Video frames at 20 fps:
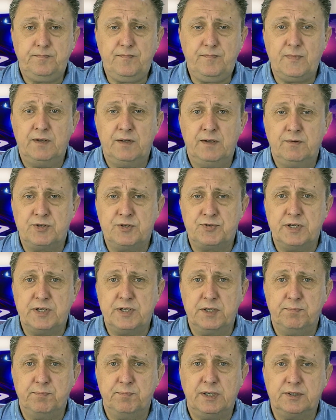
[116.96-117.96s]
The
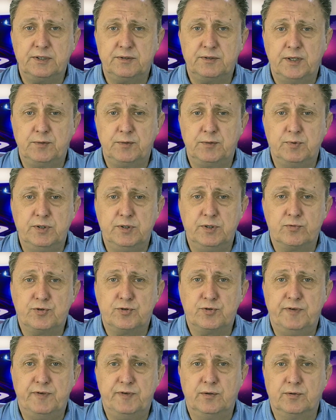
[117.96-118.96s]
second part that we also
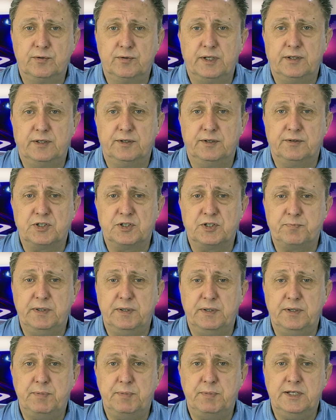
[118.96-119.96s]
found there's been
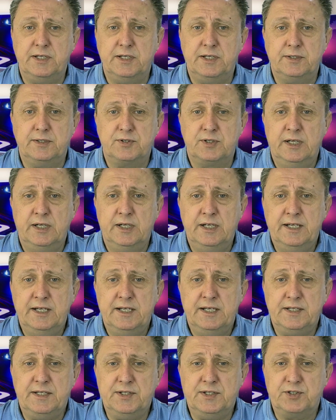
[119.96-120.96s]
a big hit
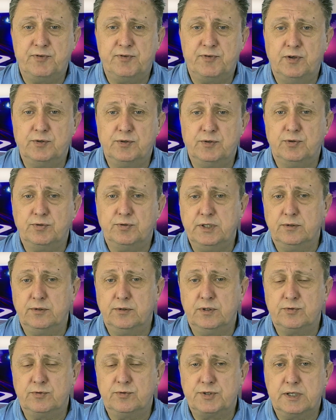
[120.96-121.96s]
is Fund Your Yield
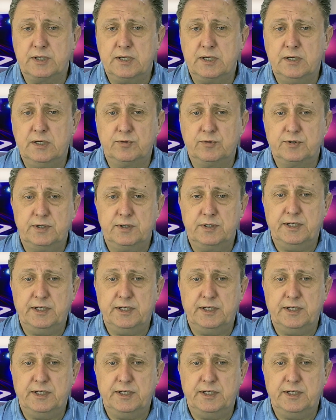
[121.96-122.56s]
Notes account, and